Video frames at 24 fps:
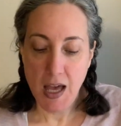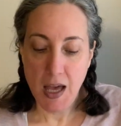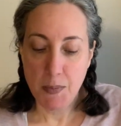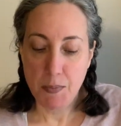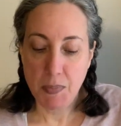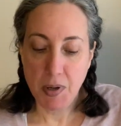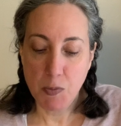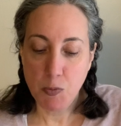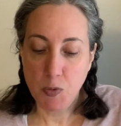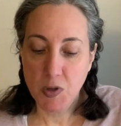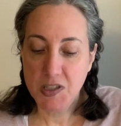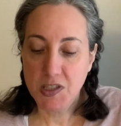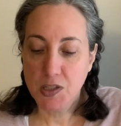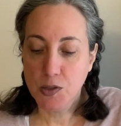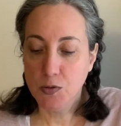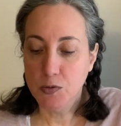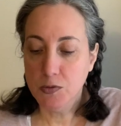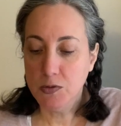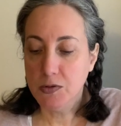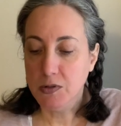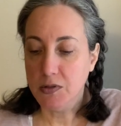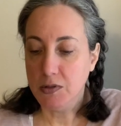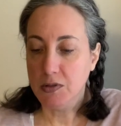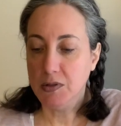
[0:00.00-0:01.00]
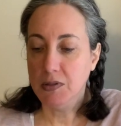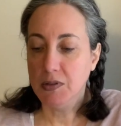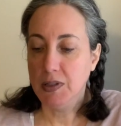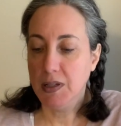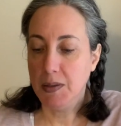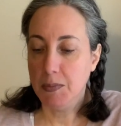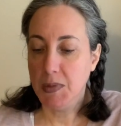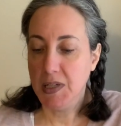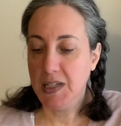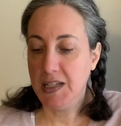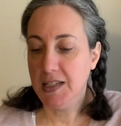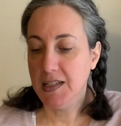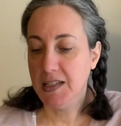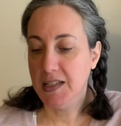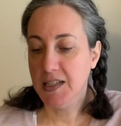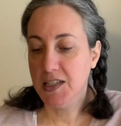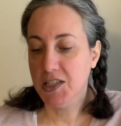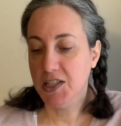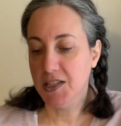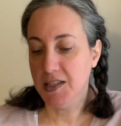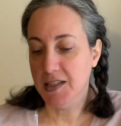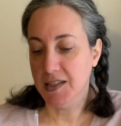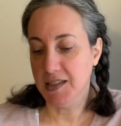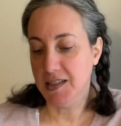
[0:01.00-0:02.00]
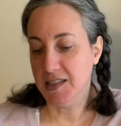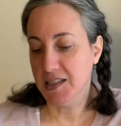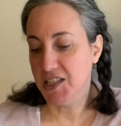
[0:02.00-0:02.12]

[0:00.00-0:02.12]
But what's cool, I mean, in addition to